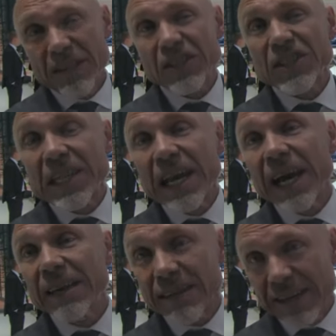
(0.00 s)

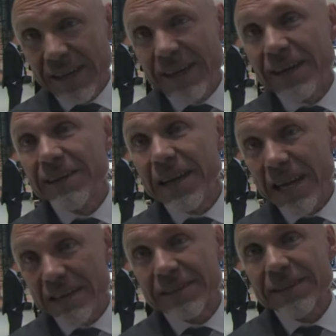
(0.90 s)
slightly
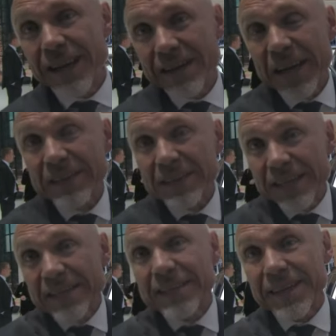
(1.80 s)
less than the
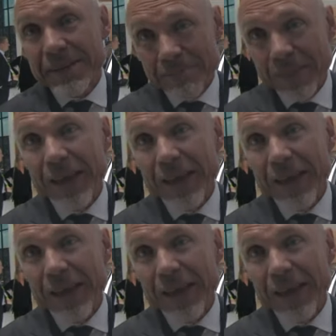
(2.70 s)
XC60,